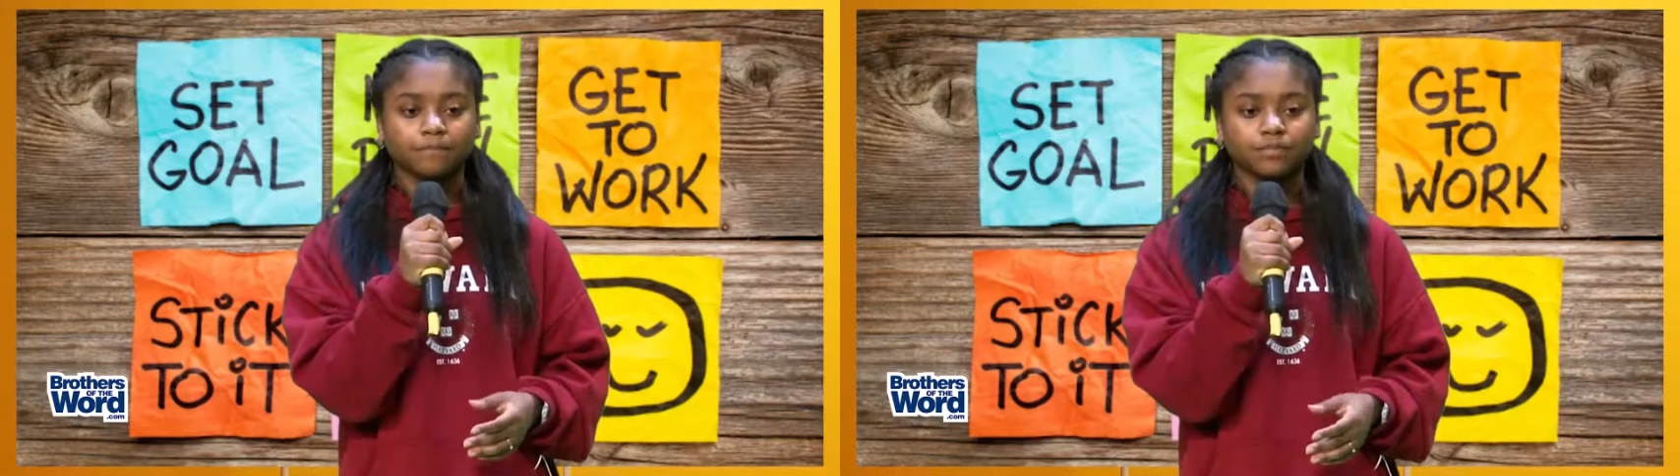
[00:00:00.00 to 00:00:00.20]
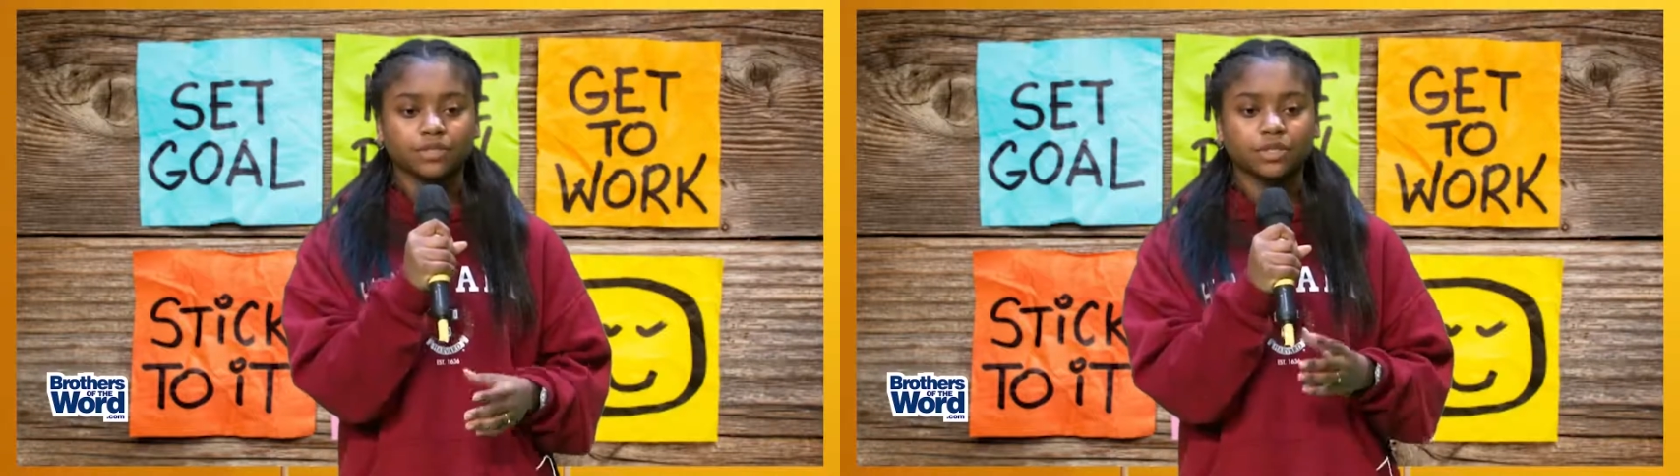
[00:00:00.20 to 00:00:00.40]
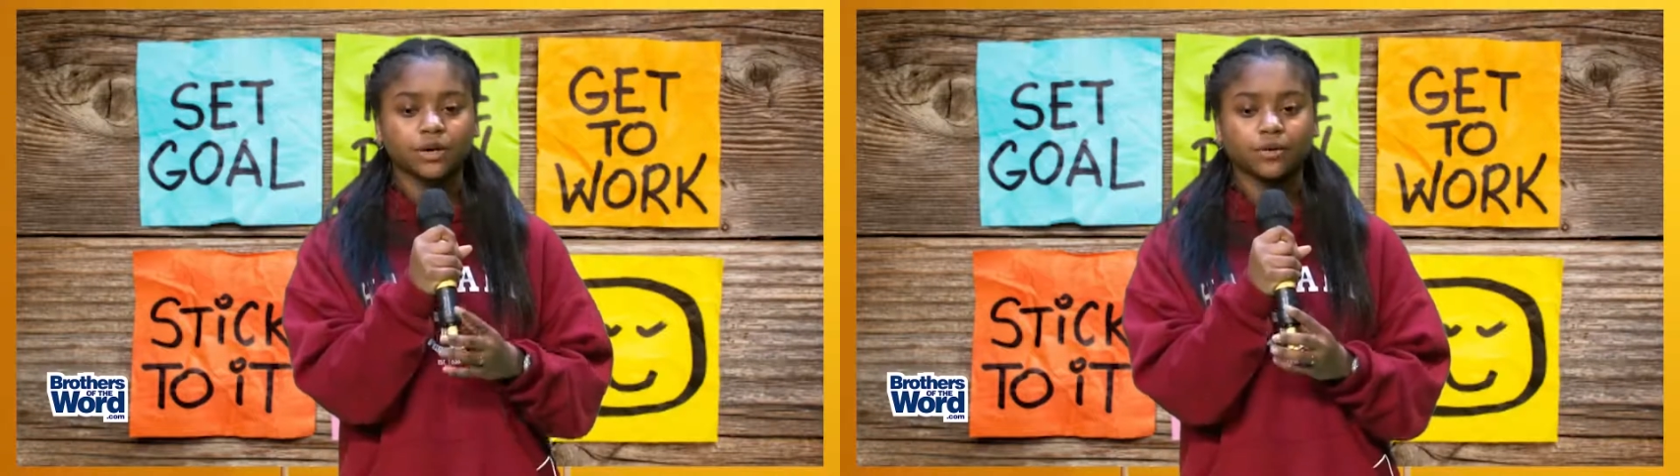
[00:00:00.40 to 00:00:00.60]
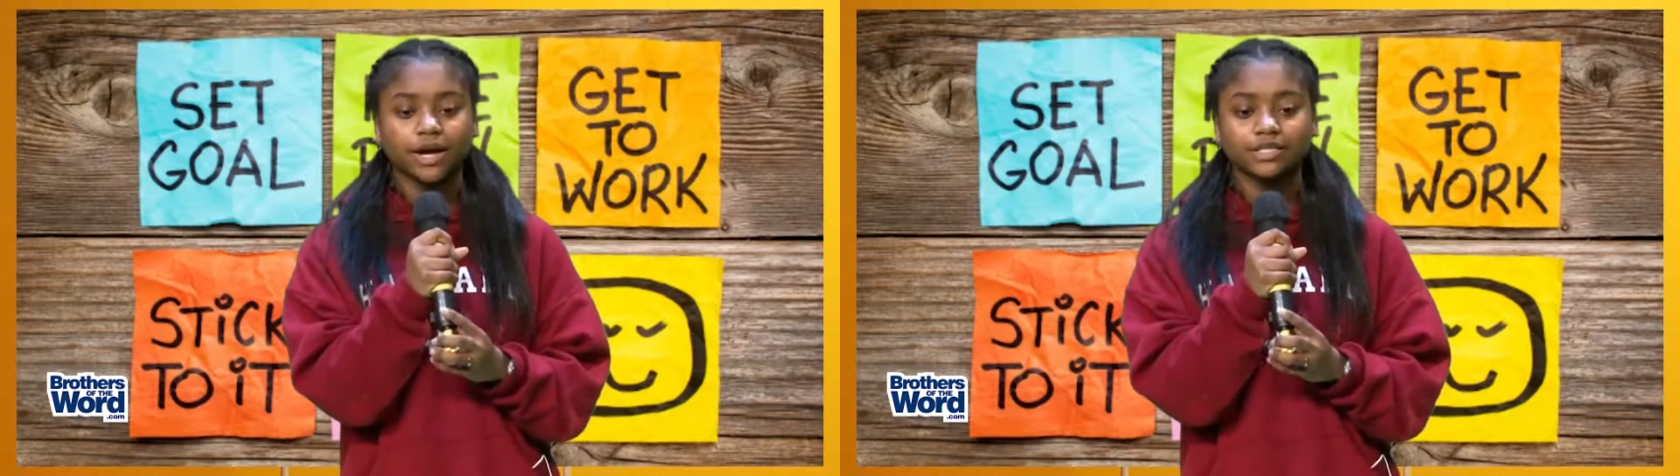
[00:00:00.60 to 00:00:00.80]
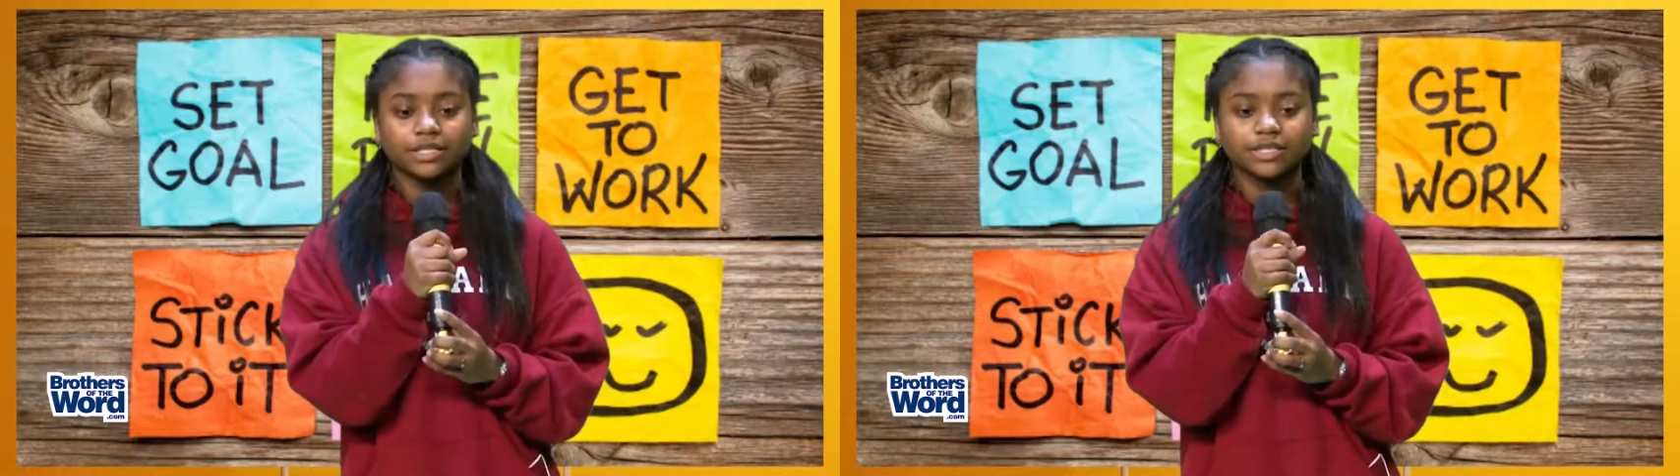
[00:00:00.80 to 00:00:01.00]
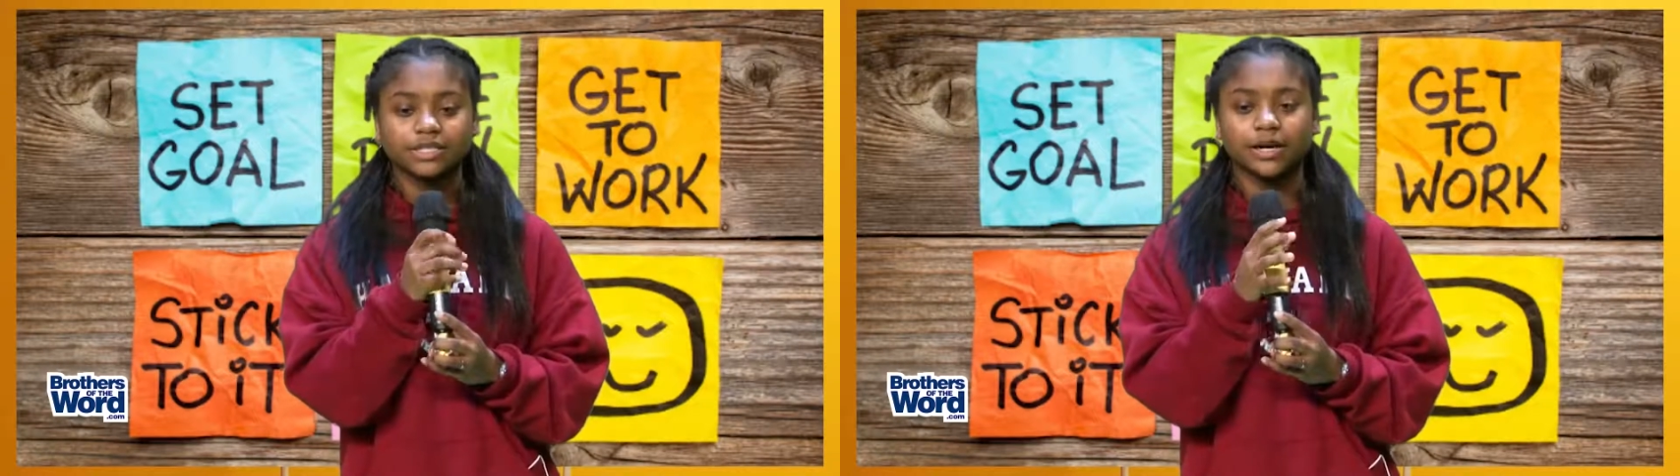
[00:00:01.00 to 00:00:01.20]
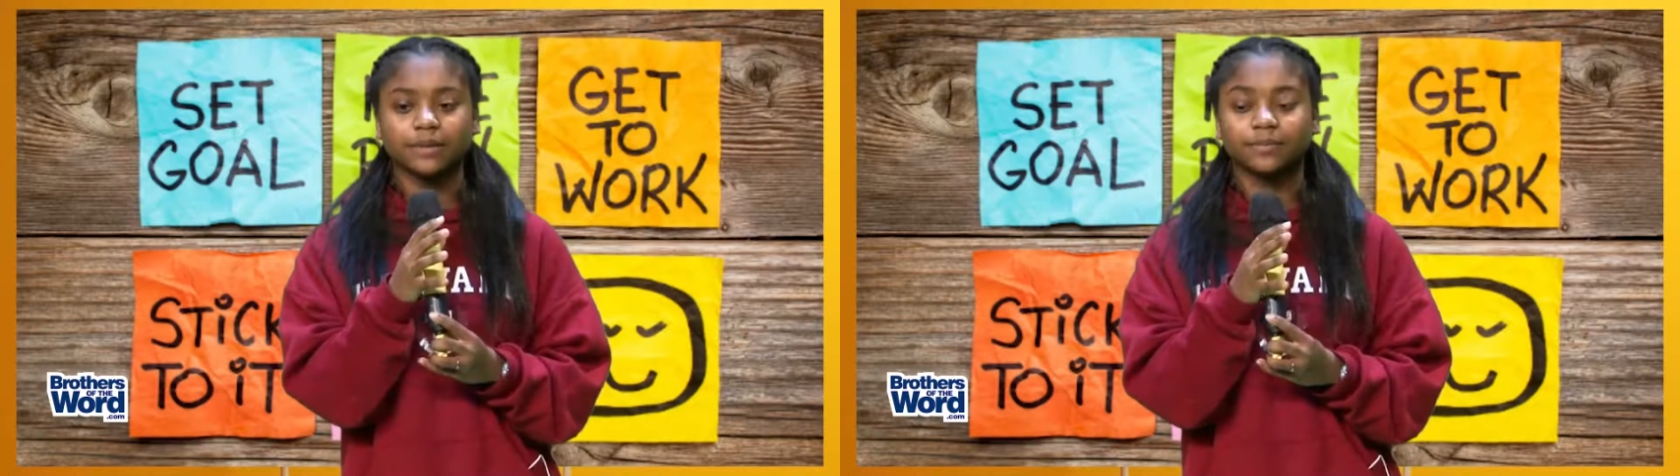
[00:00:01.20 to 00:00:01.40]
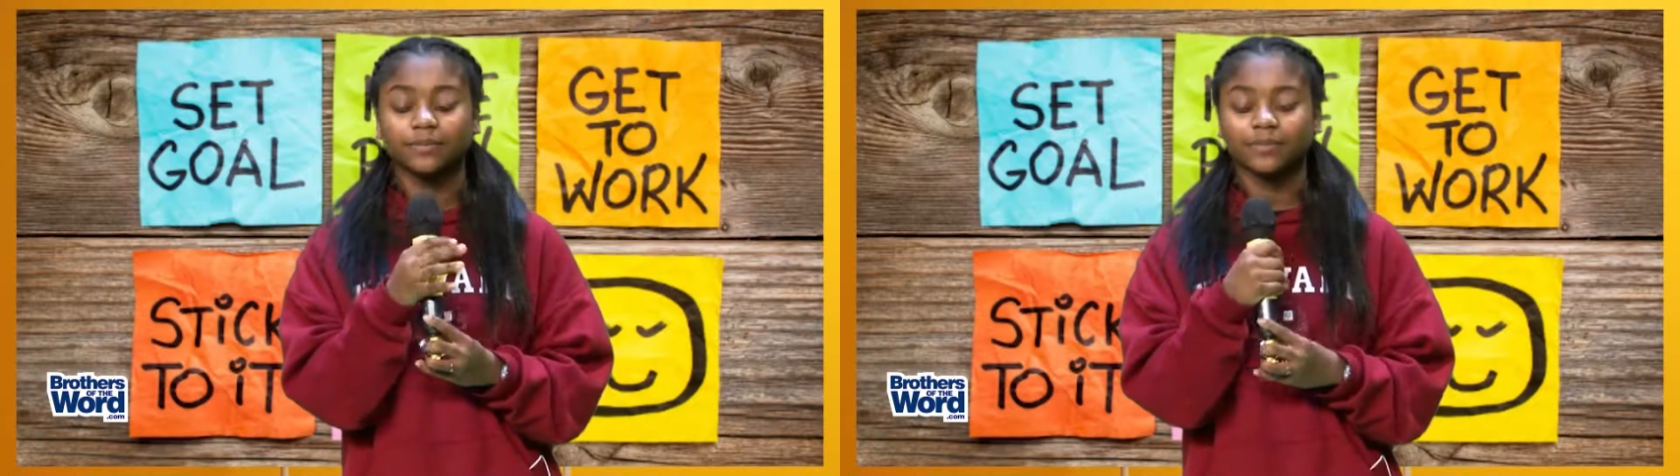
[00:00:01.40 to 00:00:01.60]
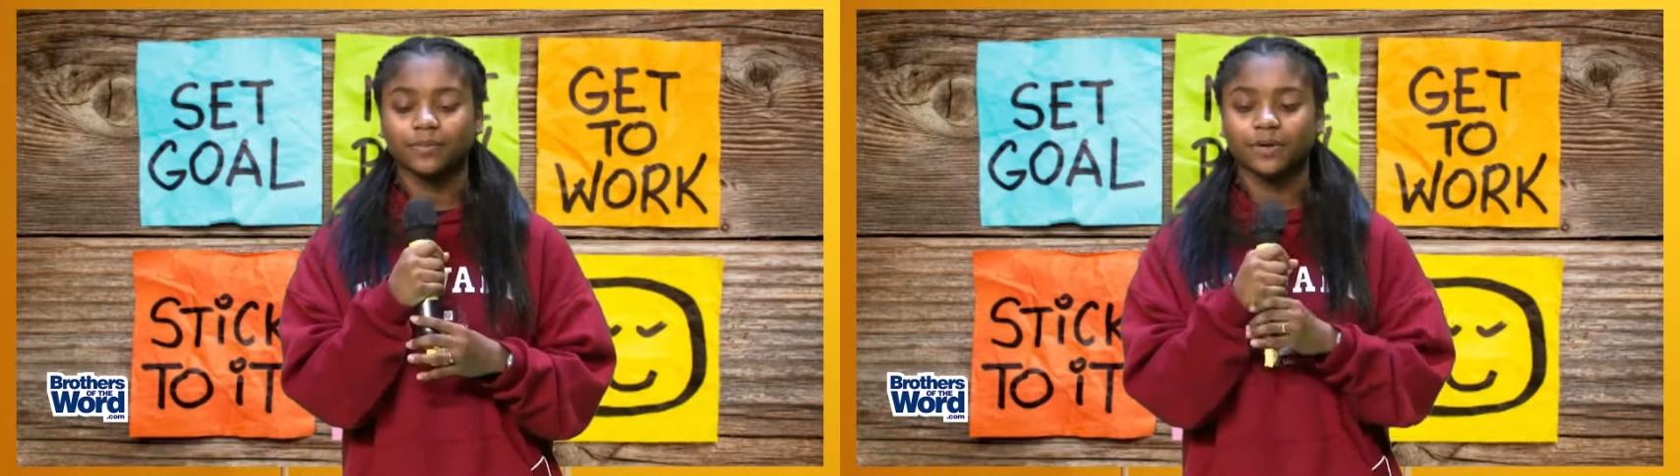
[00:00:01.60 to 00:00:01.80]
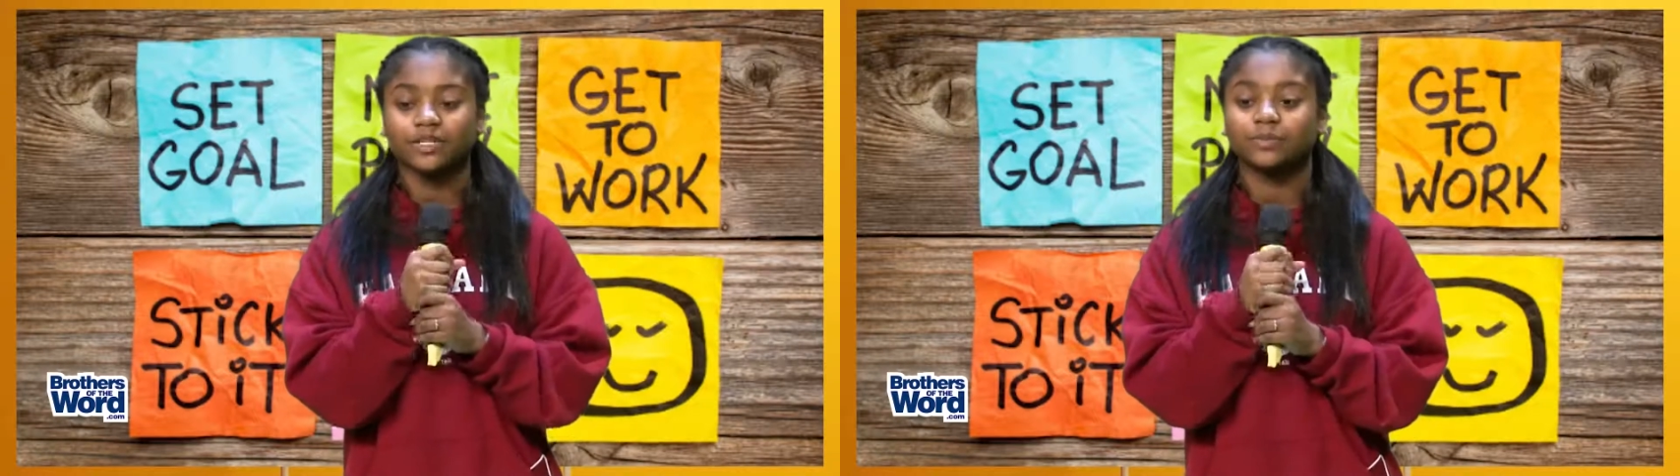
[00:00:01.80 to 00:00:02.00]
So I'm
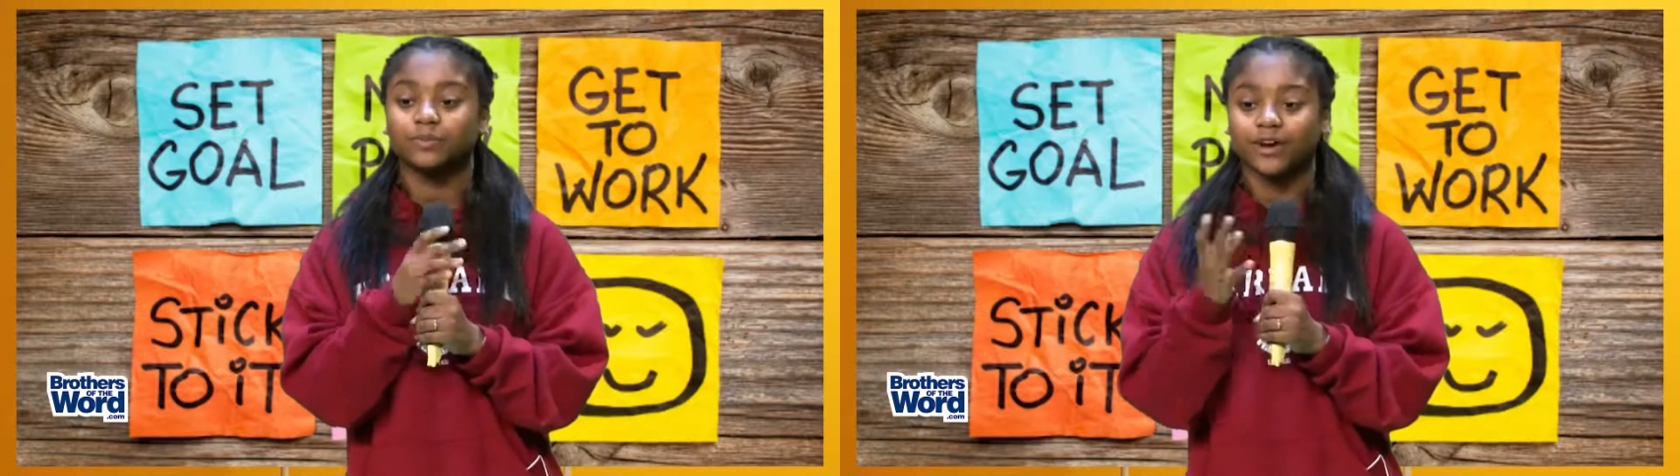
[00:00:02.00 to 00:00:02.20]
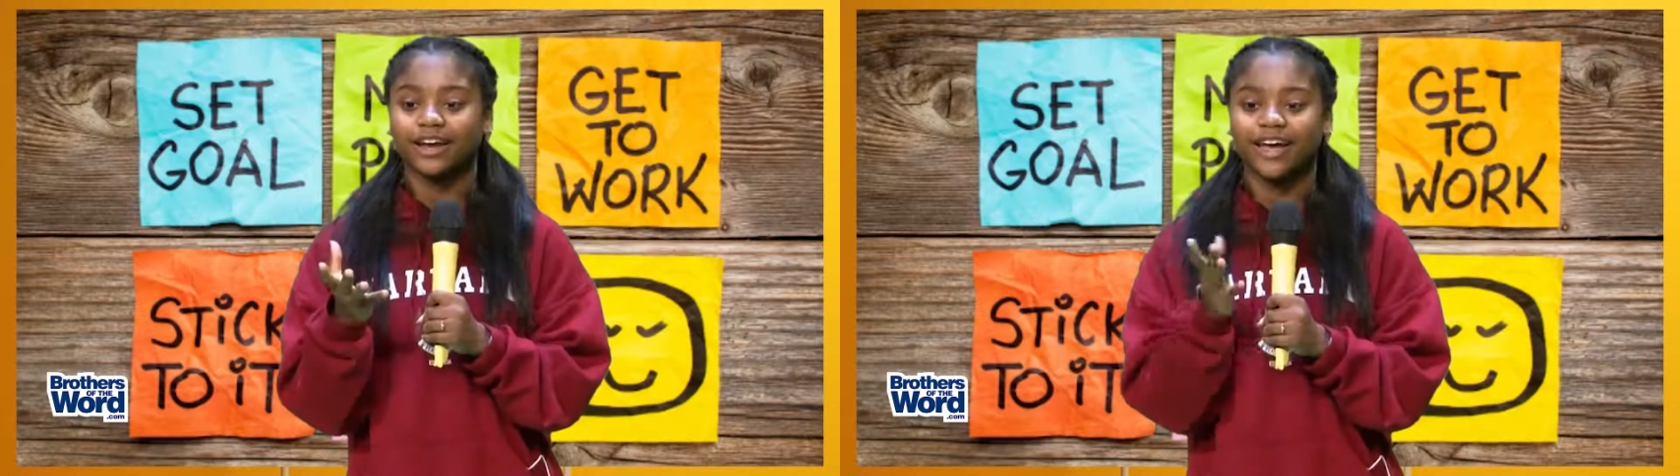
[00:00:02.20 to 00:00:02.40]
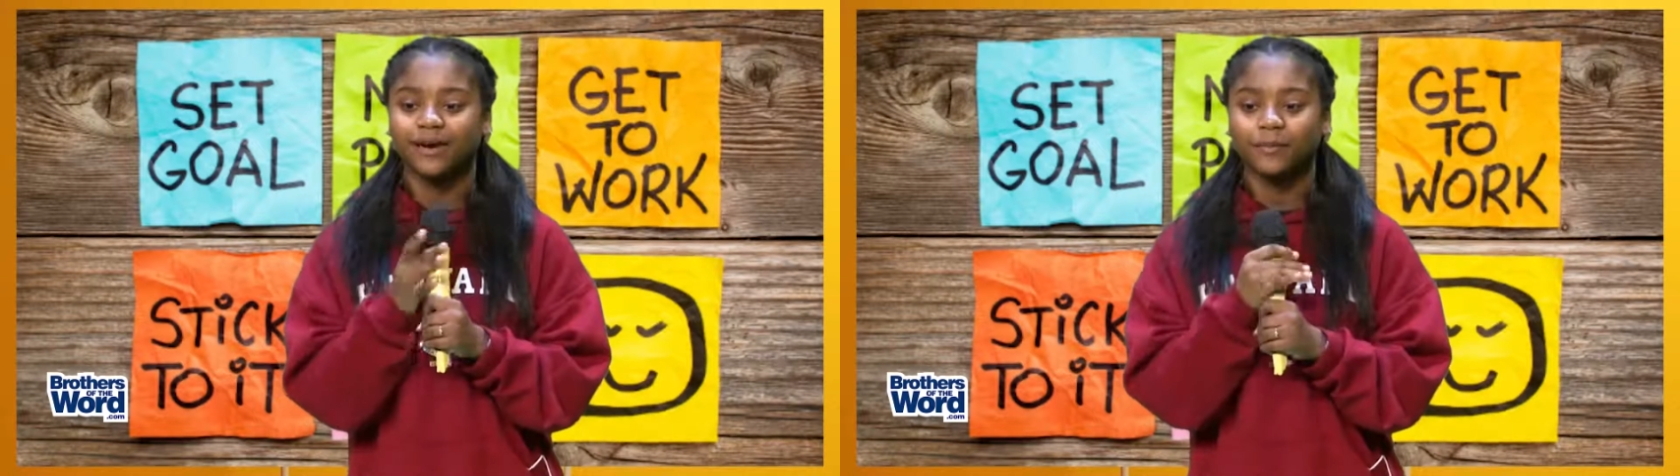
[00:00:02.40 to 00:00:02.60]
going to pray now.